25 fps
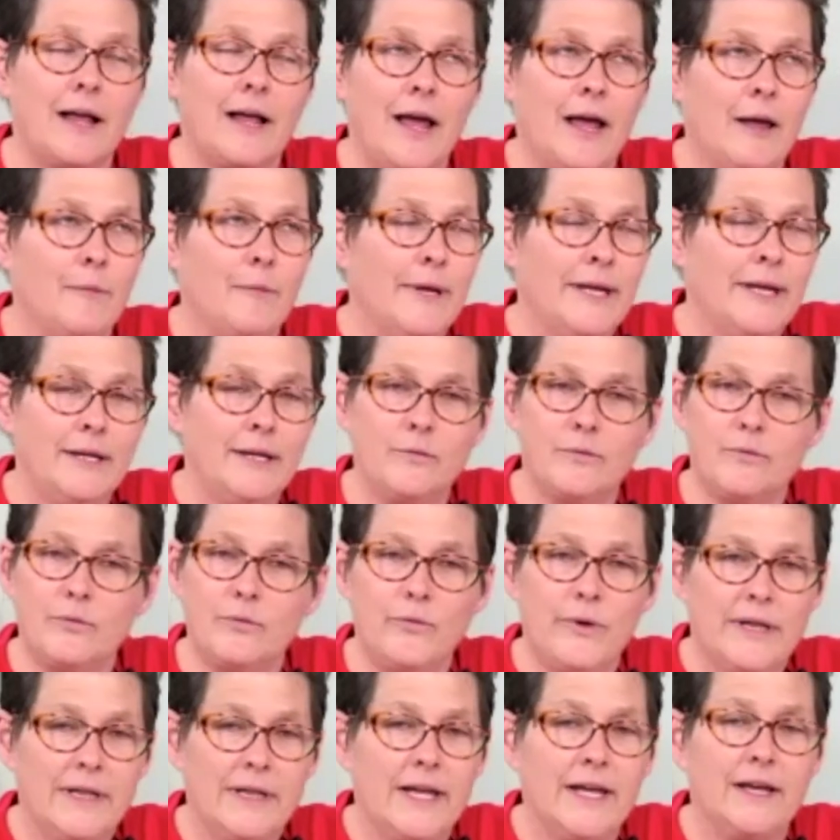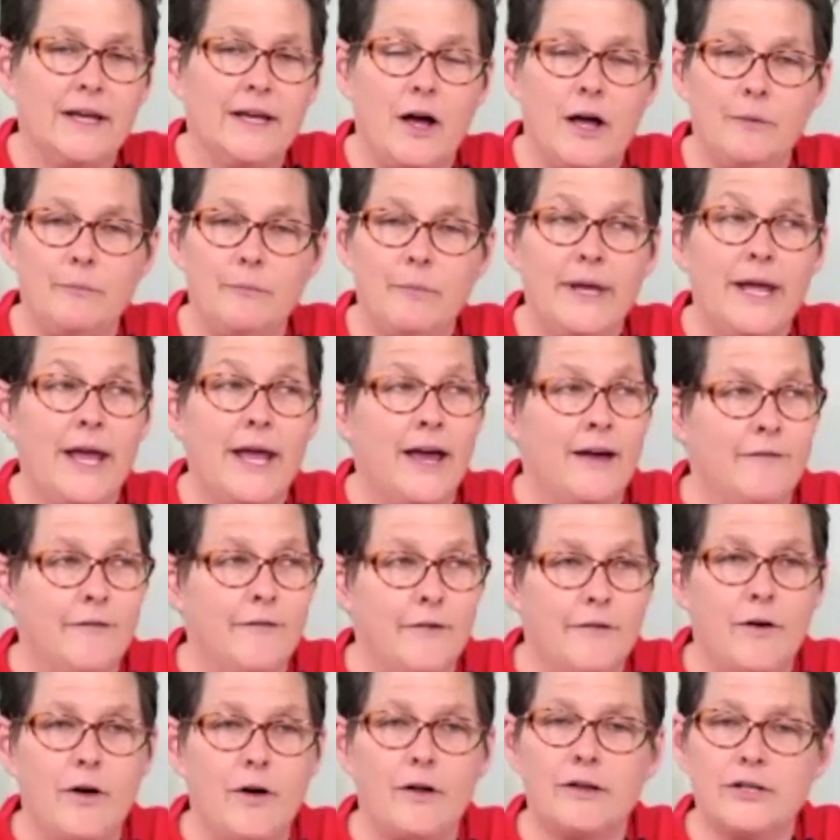I mean, really, on behalf
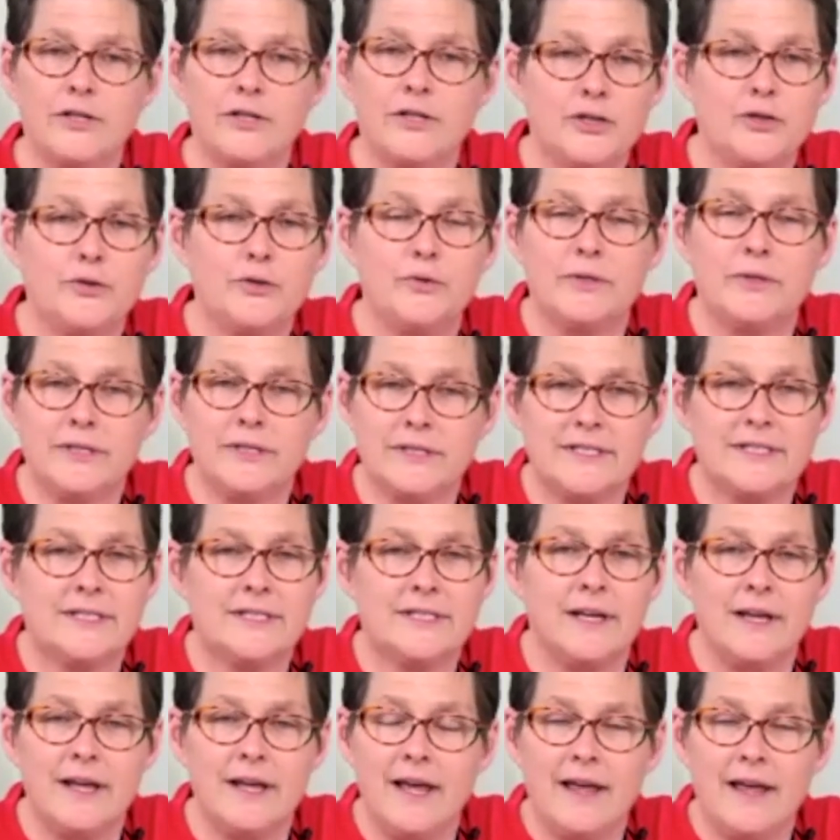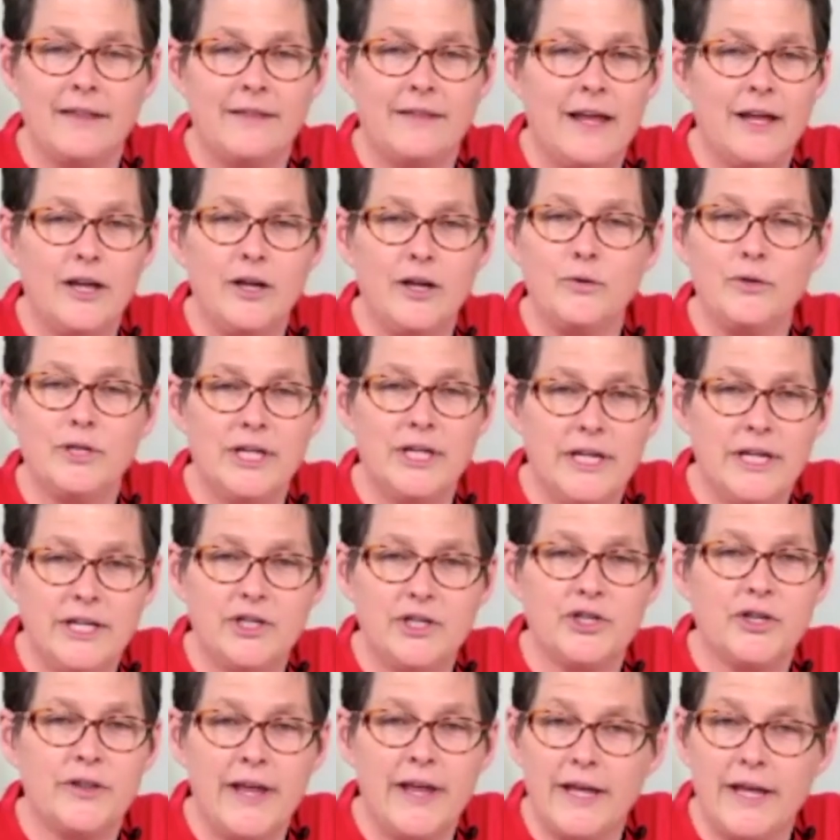of all the students that you
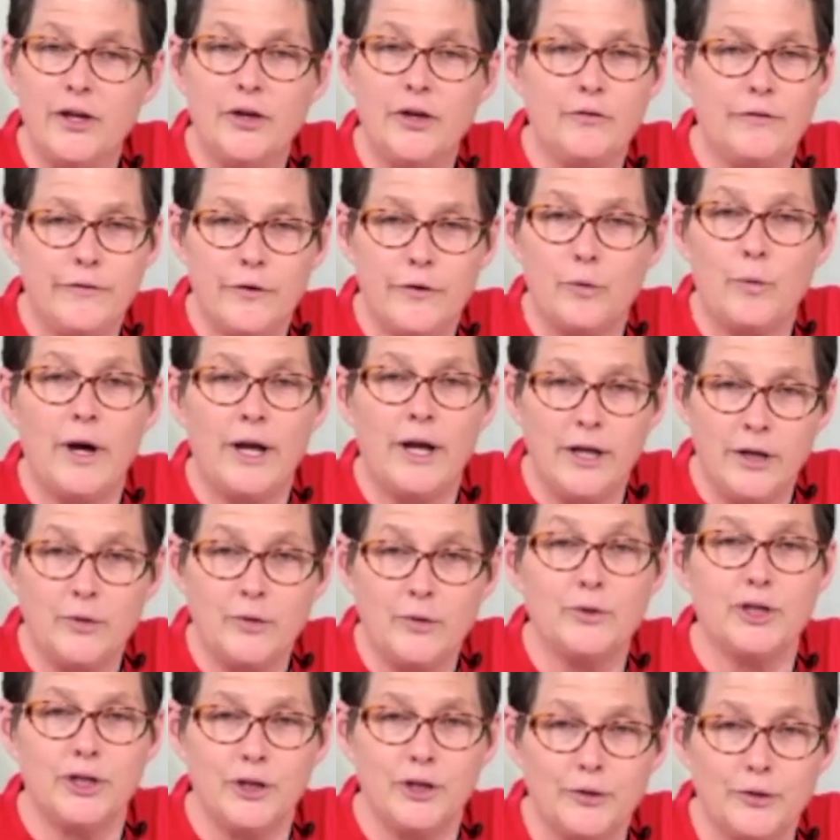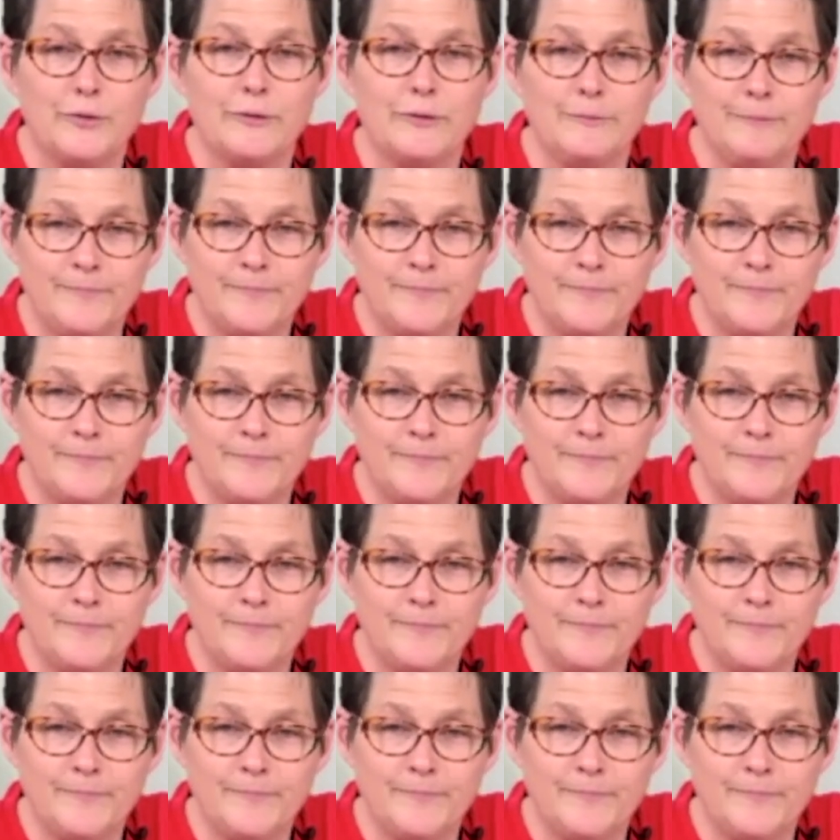teach, thank you for what you do.